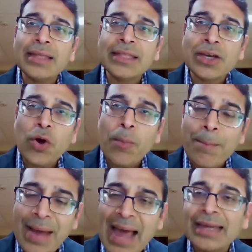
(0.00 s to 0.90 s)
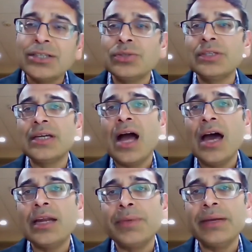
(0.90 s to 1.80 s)
and they go back into the
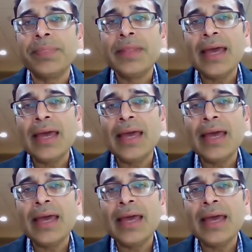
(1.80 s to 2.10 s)
economy,